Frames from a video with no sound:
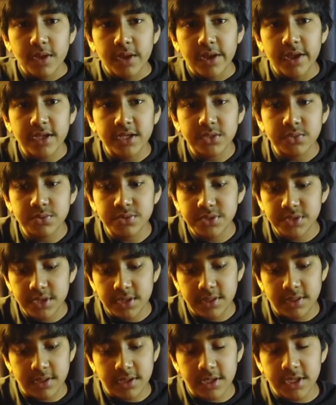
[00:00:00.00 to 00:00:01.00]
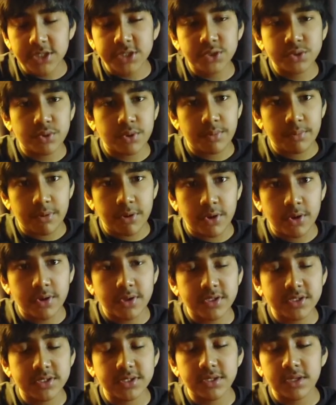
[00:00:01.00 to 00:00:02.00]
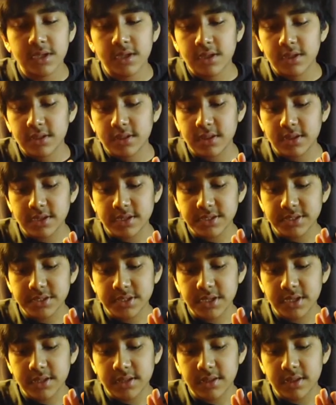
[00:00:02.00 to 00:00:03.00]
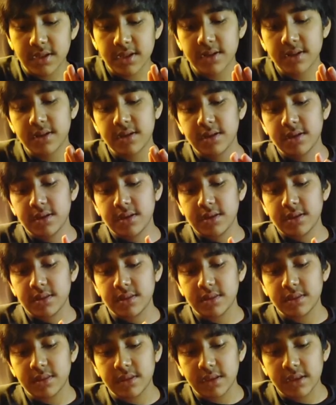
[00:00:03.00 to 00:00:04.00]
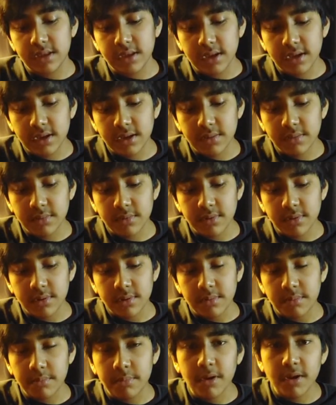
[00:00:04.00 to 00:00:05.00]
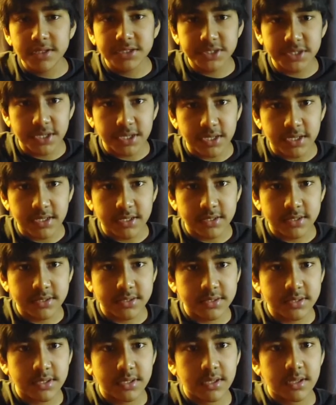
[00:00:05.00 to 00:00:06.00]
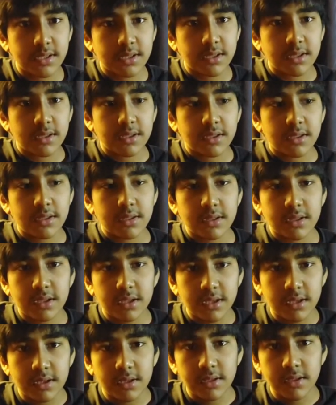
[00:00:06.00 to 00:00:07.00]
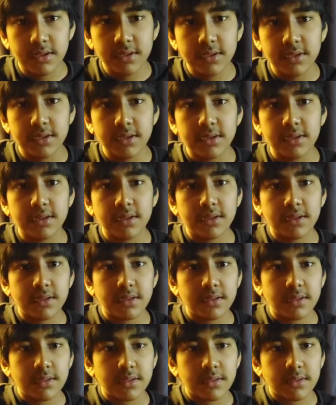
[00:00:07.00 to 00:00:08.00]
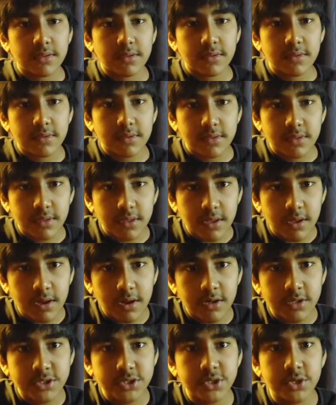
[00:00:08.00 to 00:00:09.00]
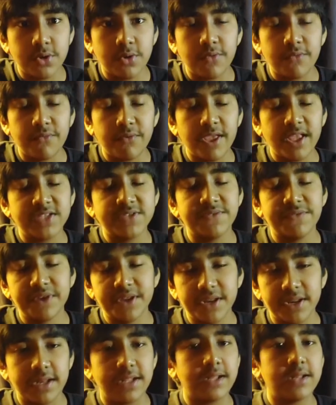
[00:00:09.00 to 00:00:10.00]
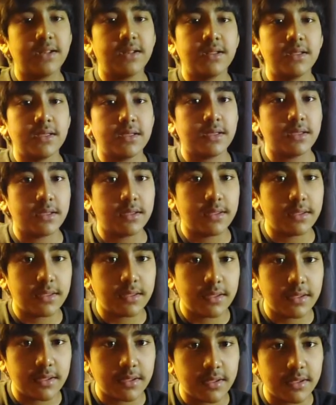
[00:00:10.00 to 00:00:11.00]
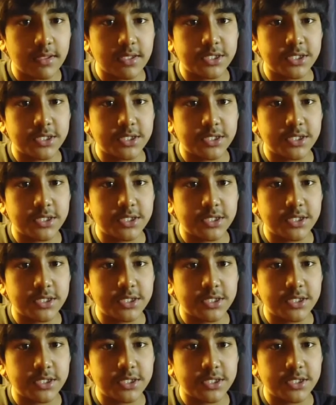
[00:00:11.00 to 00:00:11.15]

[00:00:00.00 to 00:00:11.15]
As we say in the history books, they said that the young Bosnians killed Archduke Franz Ferdinand in